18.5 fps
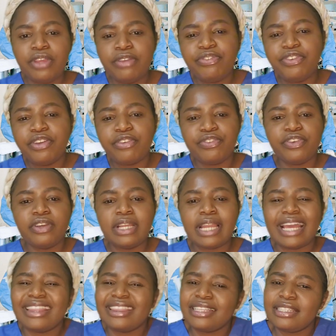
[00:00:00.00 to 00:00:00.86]
you feel
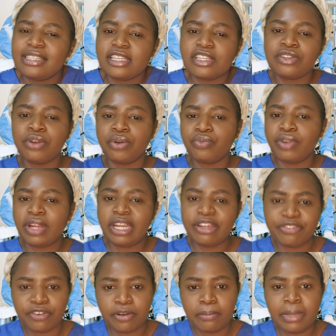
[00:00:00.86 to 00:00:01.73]
like this is not really
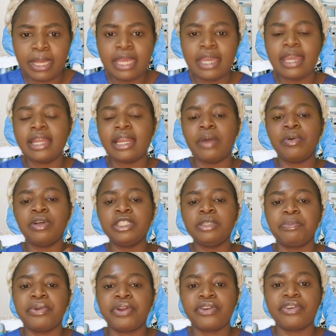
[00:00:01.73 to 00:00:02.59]
for me and I want to
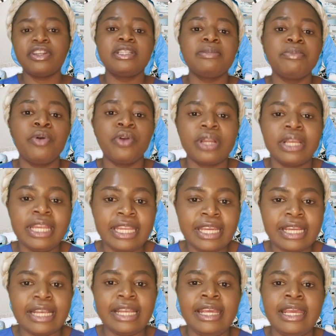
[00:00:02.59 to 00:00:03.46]
progress more
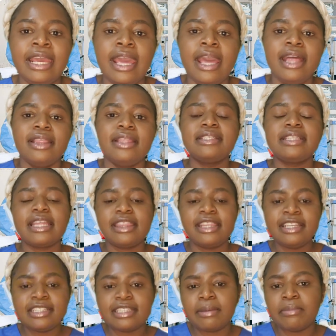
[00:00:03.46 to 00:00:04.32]
clinically, these are
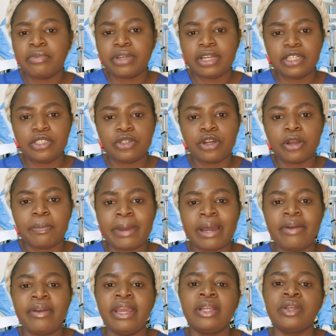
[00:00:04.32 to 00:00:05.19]
things I'm going to talk
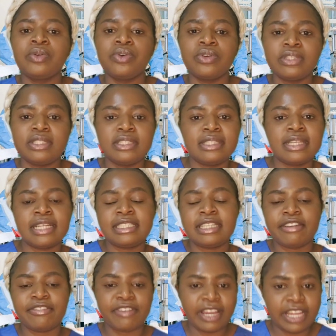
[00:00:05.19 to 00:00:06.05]
about and courses that
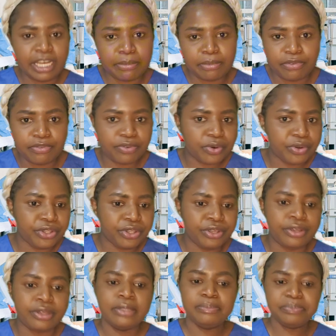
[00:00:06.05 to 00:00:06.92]
are available for
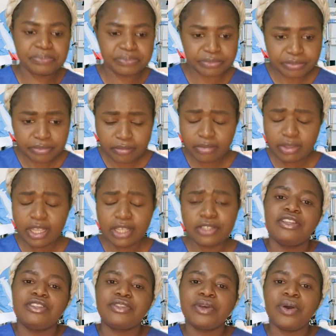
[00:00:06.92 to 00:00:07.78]
you.
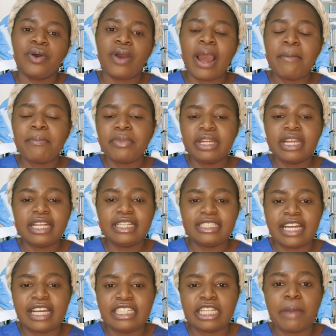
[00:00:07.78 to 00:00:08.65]
So I'm going to
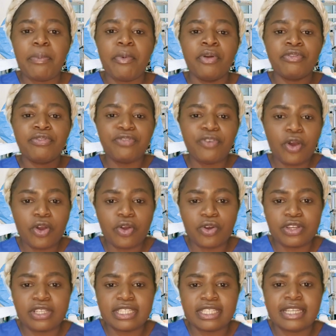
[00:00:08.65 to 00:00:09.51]
touch up on 4
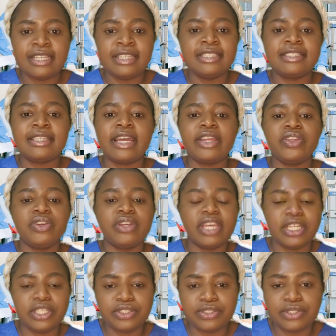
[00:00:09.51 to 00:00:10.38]
courses that you
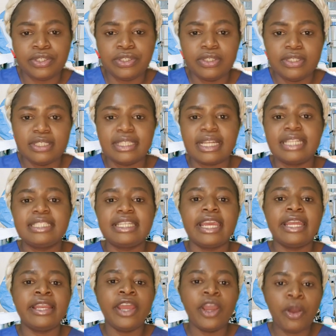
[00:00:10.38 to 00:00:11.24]
can do that
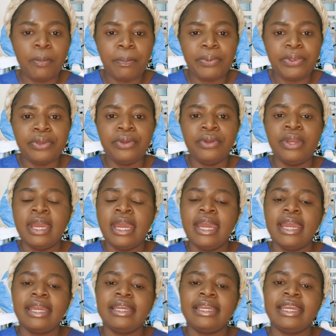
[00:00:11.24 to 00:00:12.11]
can help you
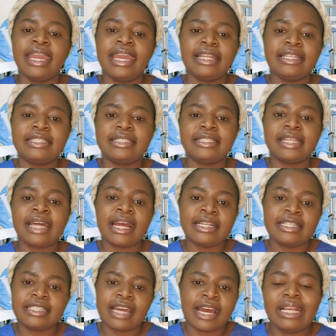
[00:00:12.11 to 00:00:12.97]
get
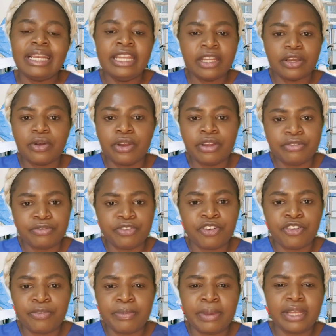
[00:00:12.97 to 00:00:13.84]
that clinical
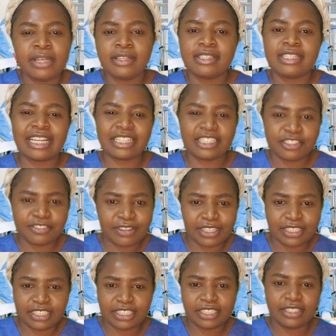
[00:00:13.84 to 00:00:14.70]
involvement
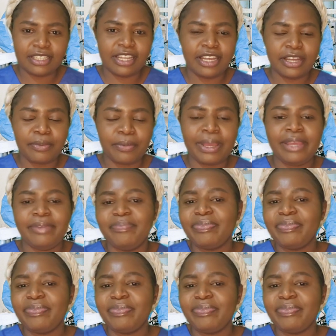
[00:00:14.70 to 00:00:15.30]
satisfaction in a way.